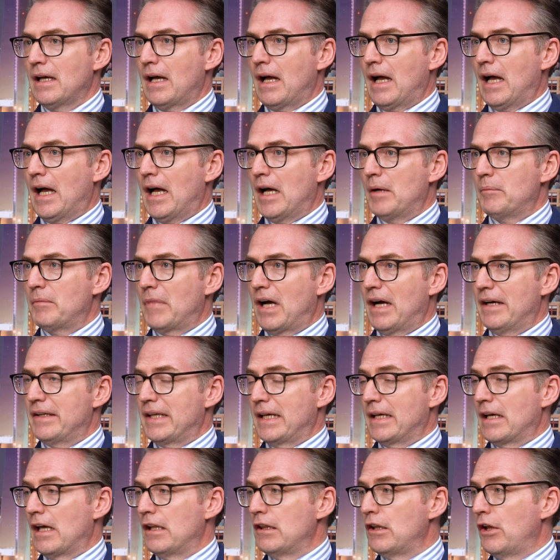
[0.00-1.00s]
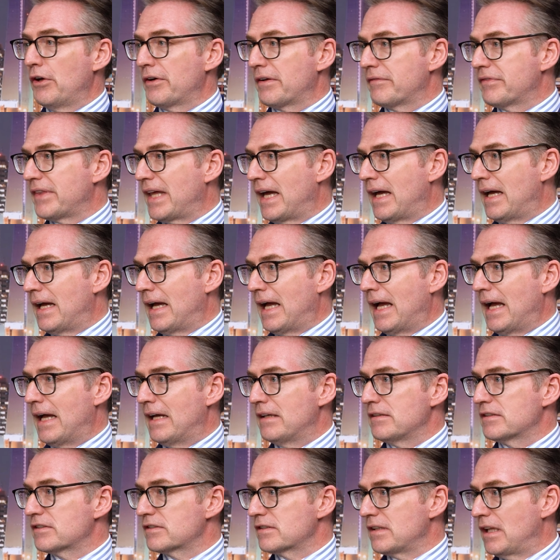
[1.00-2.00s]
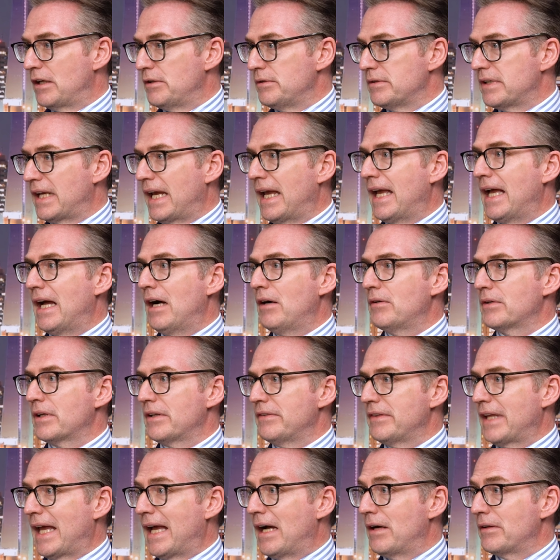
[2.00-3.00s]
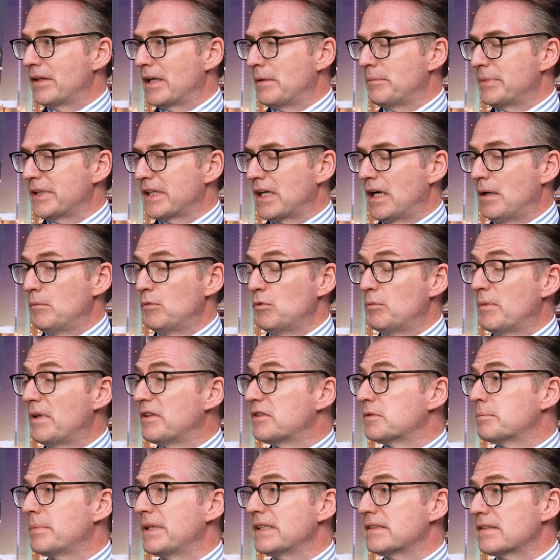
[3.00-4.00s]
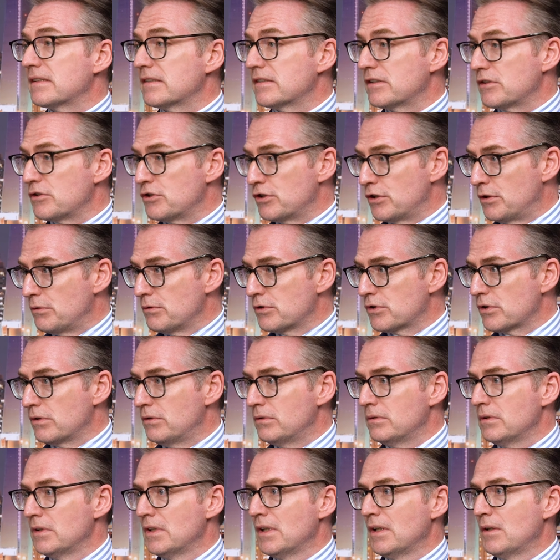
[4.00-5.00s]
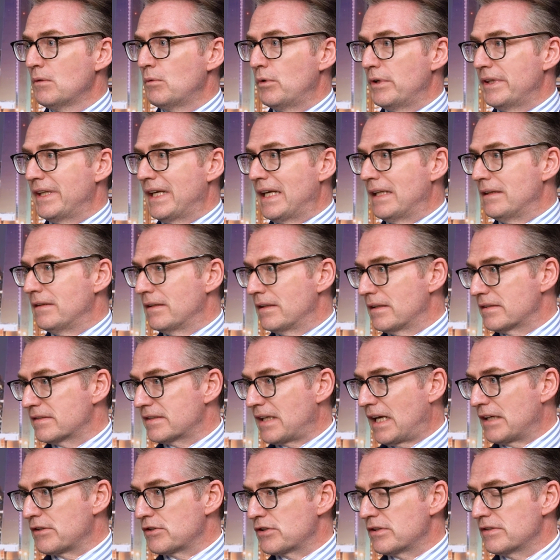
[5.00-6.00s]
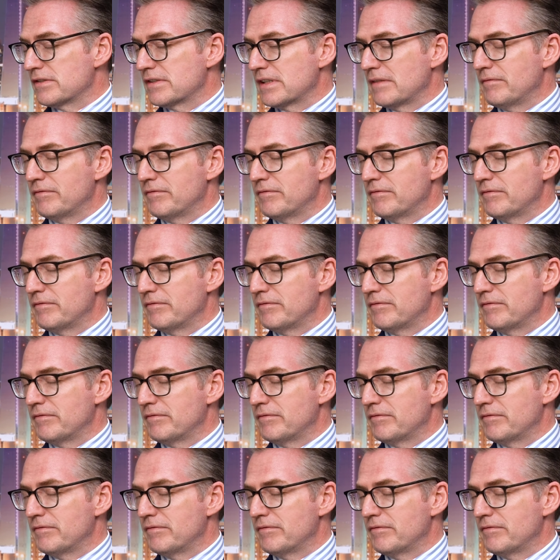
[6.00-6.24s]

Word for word: Um, I think a lot of that has slowed down and now they've become almost business as usual within the sanctions